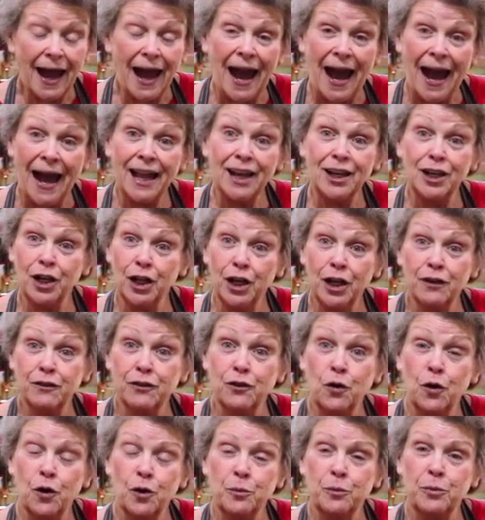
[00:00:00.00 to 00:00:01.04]
I love
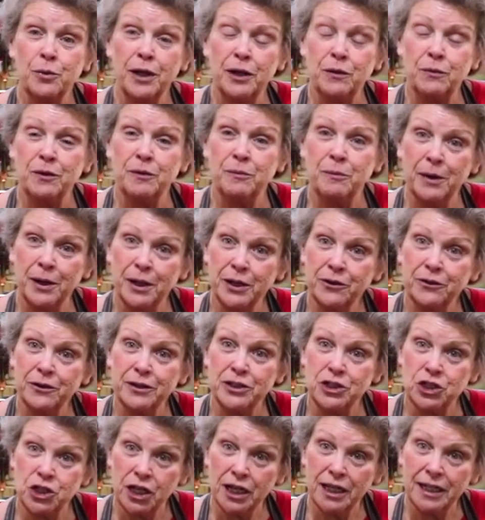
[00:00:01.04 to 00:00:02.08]
cornbread with butter
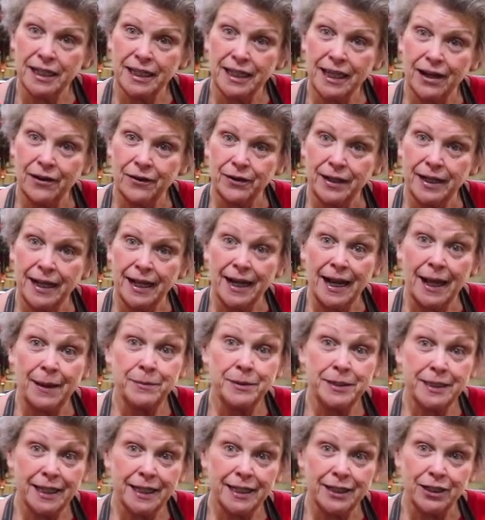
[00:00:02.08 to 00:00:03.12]
and jelly on it, and I'm
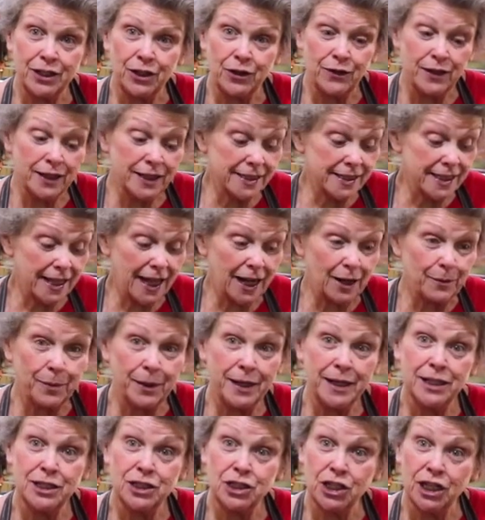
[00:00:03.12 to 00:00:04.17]
telling you, this
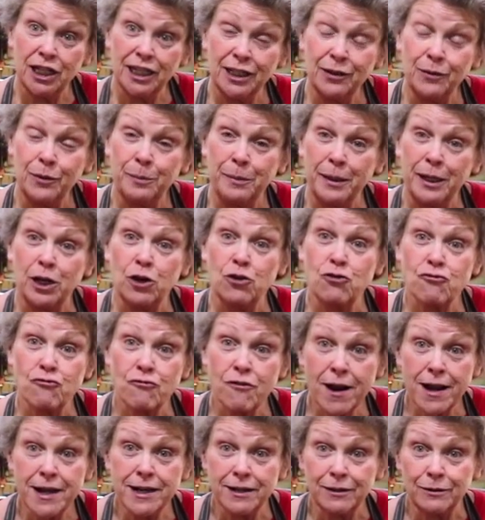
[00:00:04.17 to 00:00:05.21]
jalapeno jelly would be
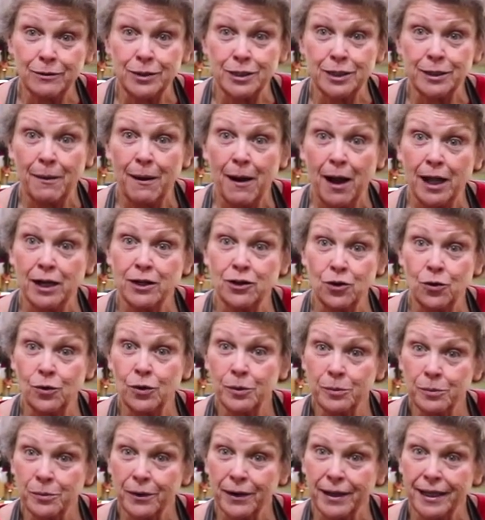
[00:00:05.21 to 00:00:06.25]
great on some hot
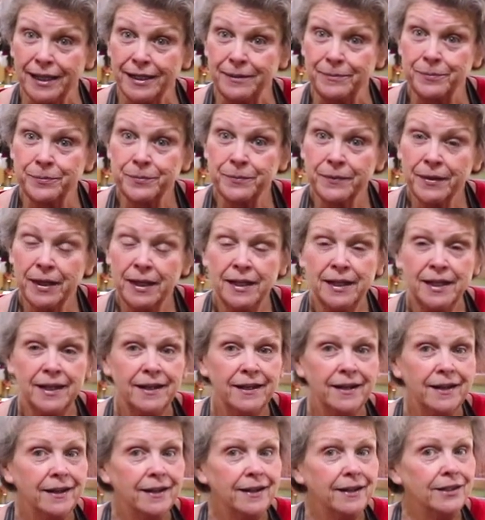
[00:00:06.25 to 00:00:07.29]
cornbread.
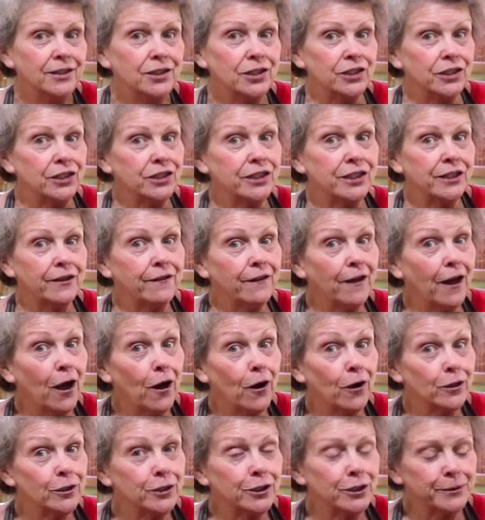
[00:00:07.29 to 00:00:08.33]
Just a
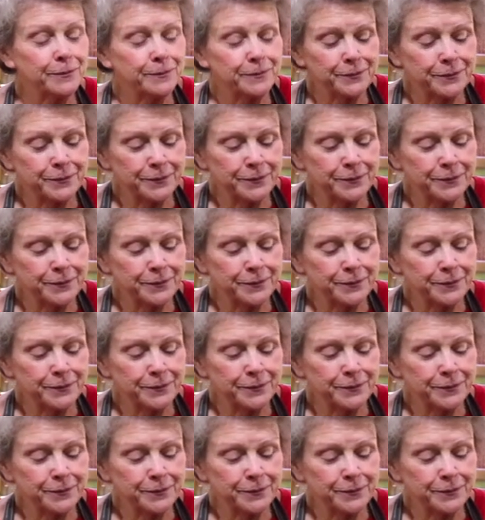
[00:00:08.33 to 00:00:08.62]
thought.